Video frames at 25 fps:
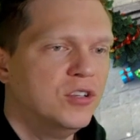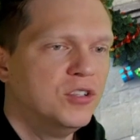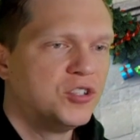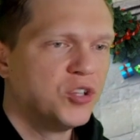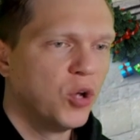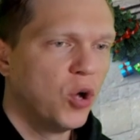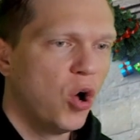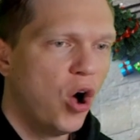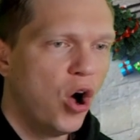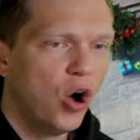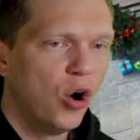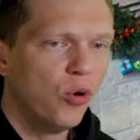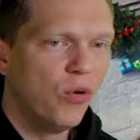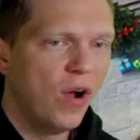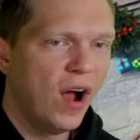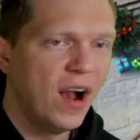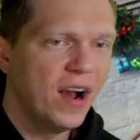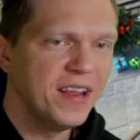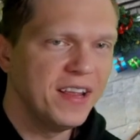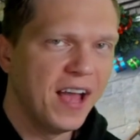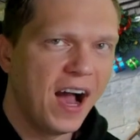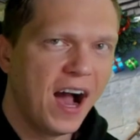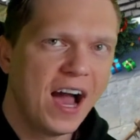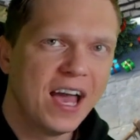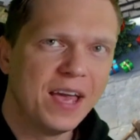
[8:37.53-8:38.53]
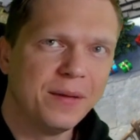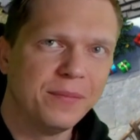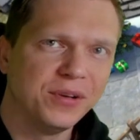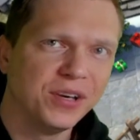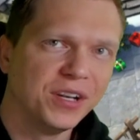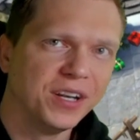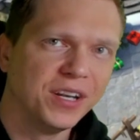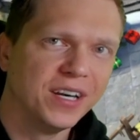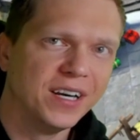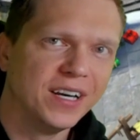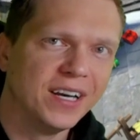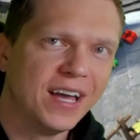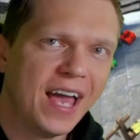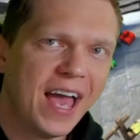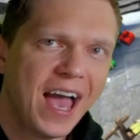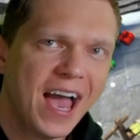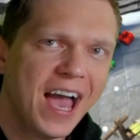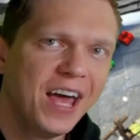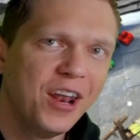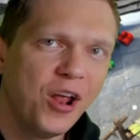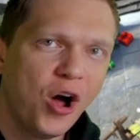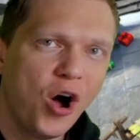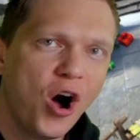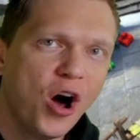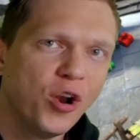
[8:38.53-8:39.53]
So alrighty, I am going to
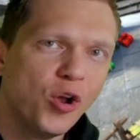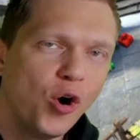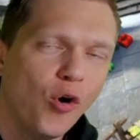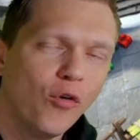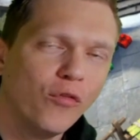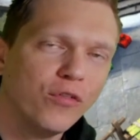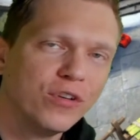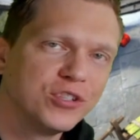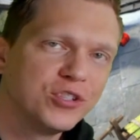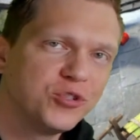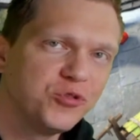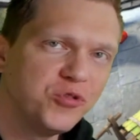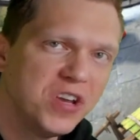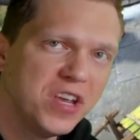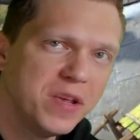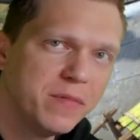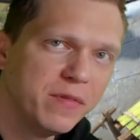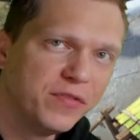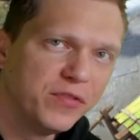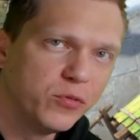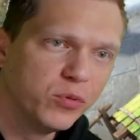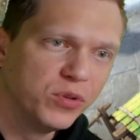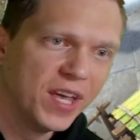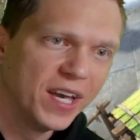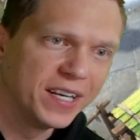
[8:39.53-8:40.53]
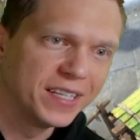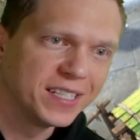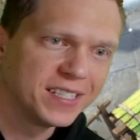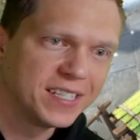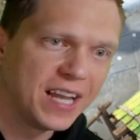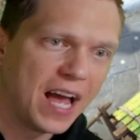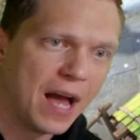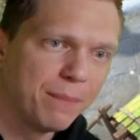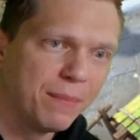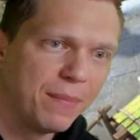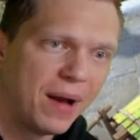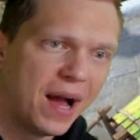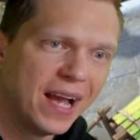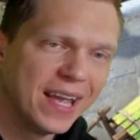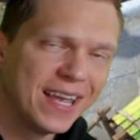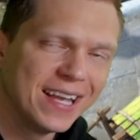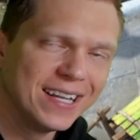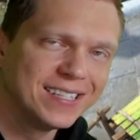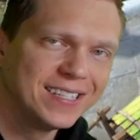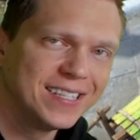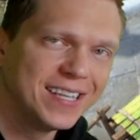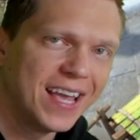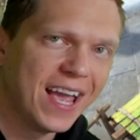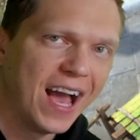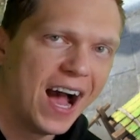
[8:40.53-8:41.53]
head on over to stream. If you would like to stop by
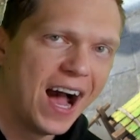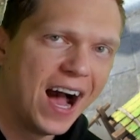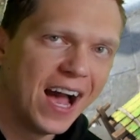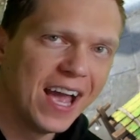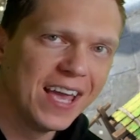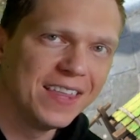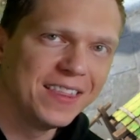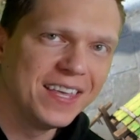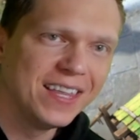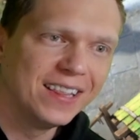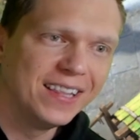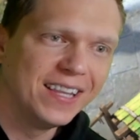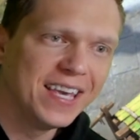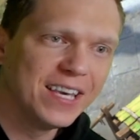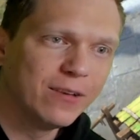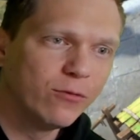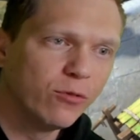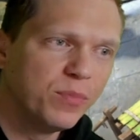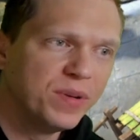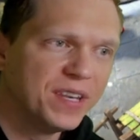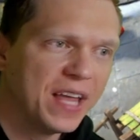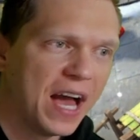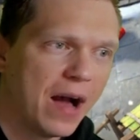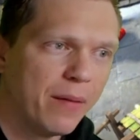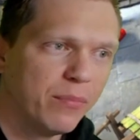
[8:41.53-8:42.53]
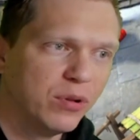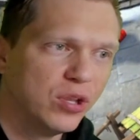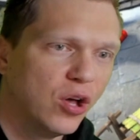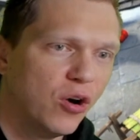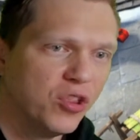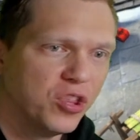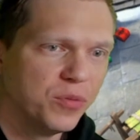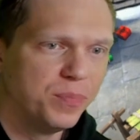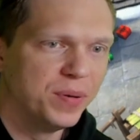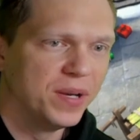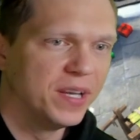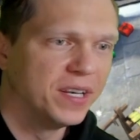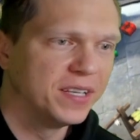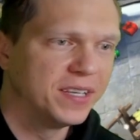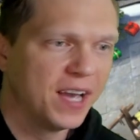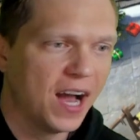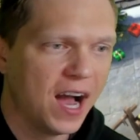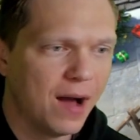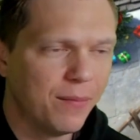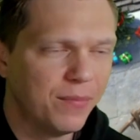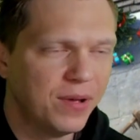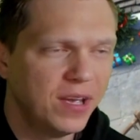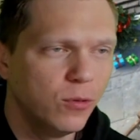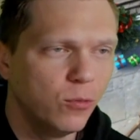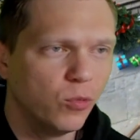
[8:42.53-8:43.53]
and say hi, the link will be down below in the pinned
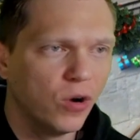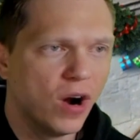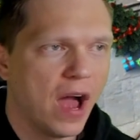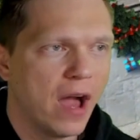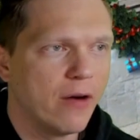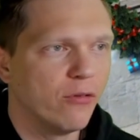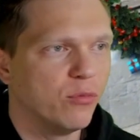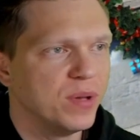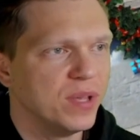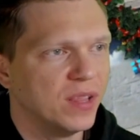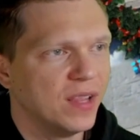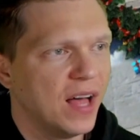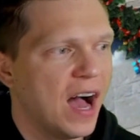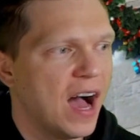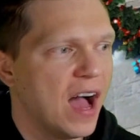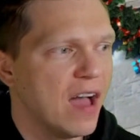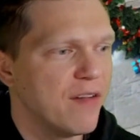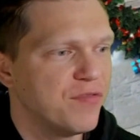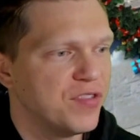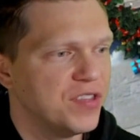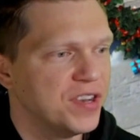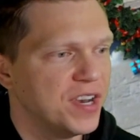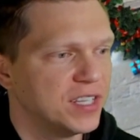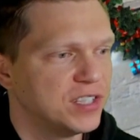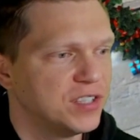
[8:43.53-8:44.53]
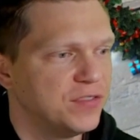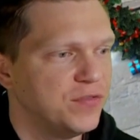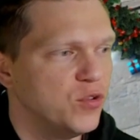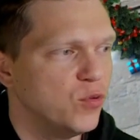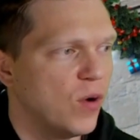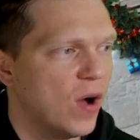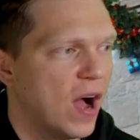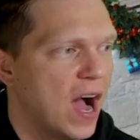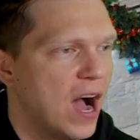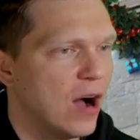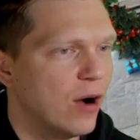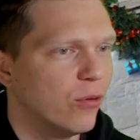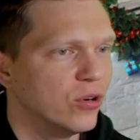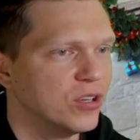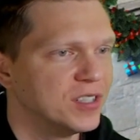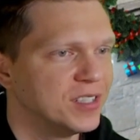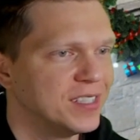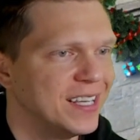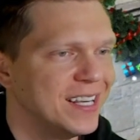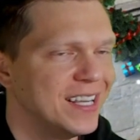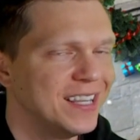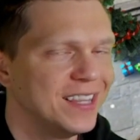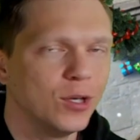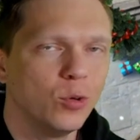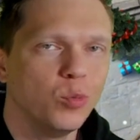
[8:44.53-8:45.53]
comment where I will be live for the next few hours
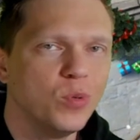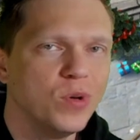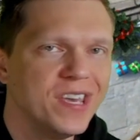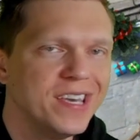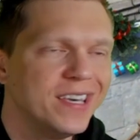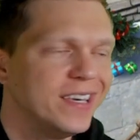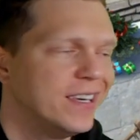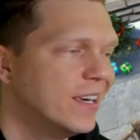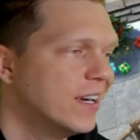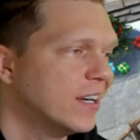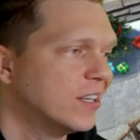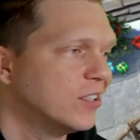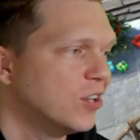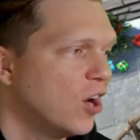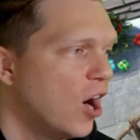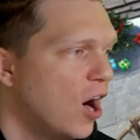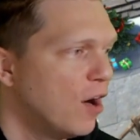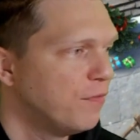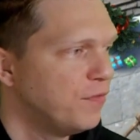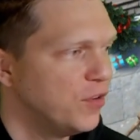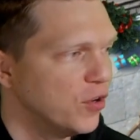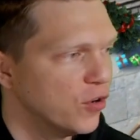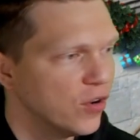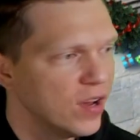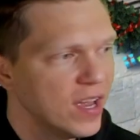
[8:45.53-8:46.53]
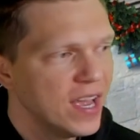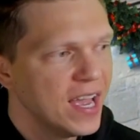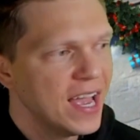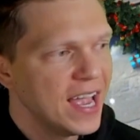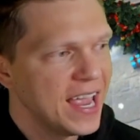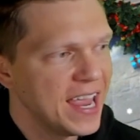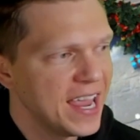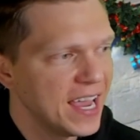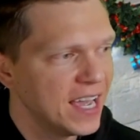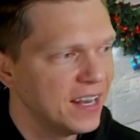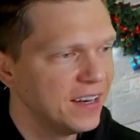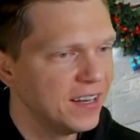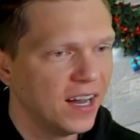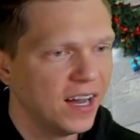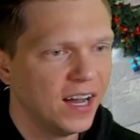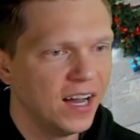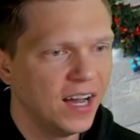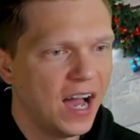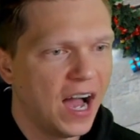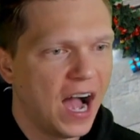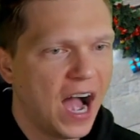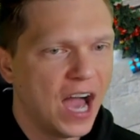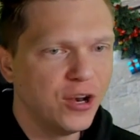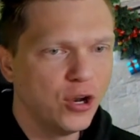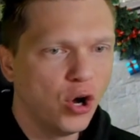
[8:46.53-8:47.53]
getting the week kicked off here. And
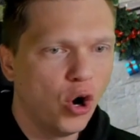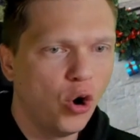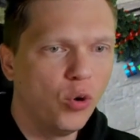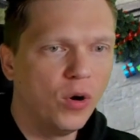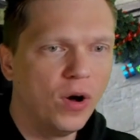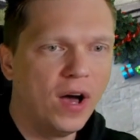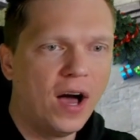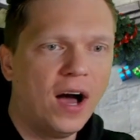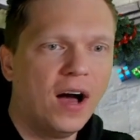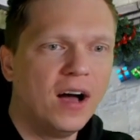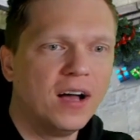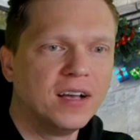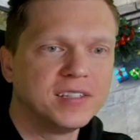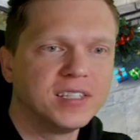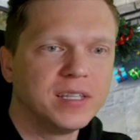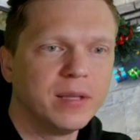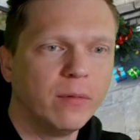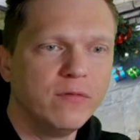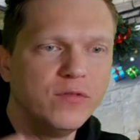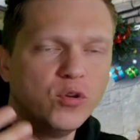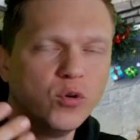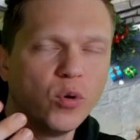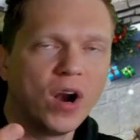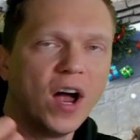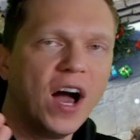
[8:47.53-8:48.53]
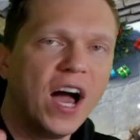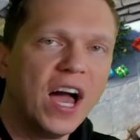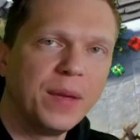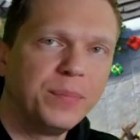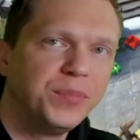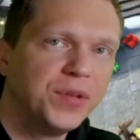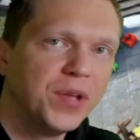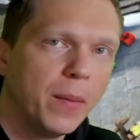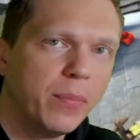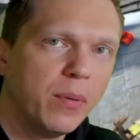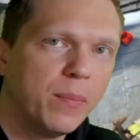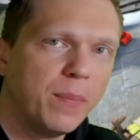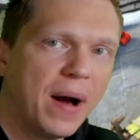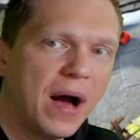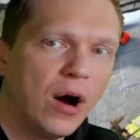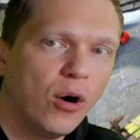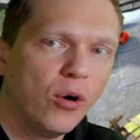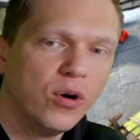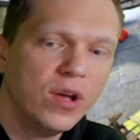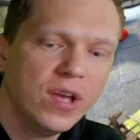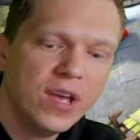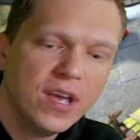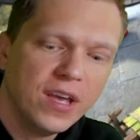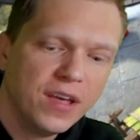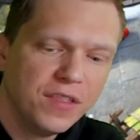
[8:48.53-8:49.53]
uh, I know uh, some of you are hyped up
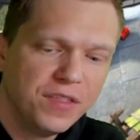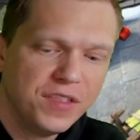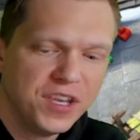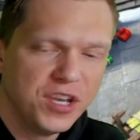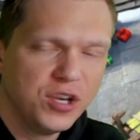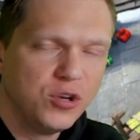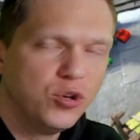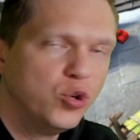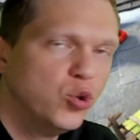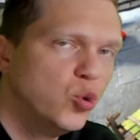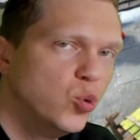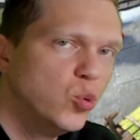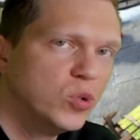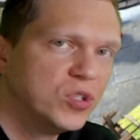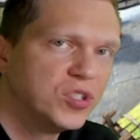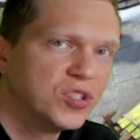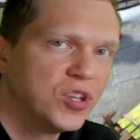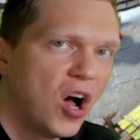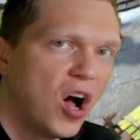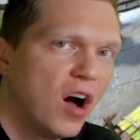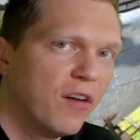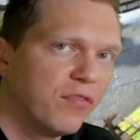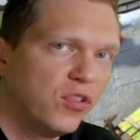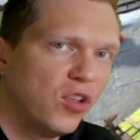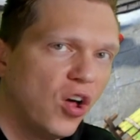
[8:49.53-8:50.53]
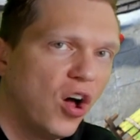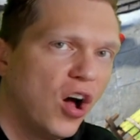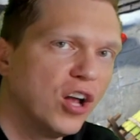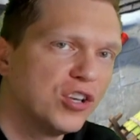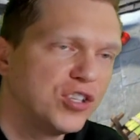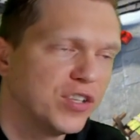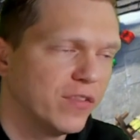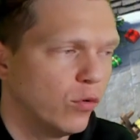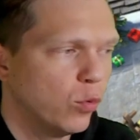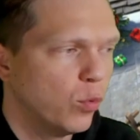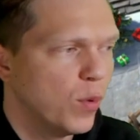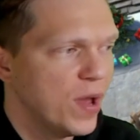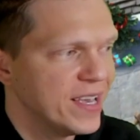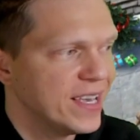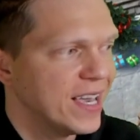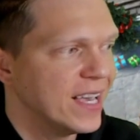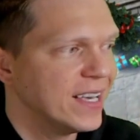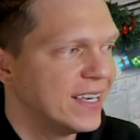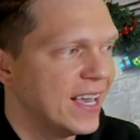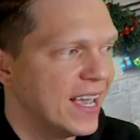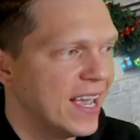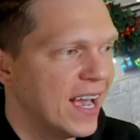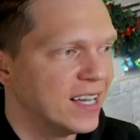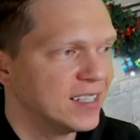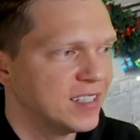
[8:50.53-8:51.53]
about the new soft launch of
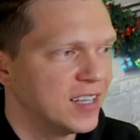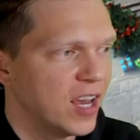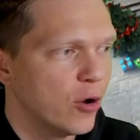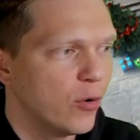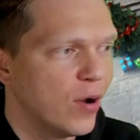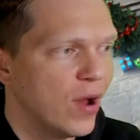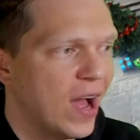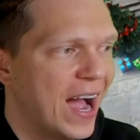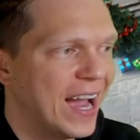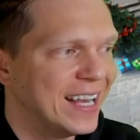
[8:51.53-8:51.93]
Awakening Chaos Era.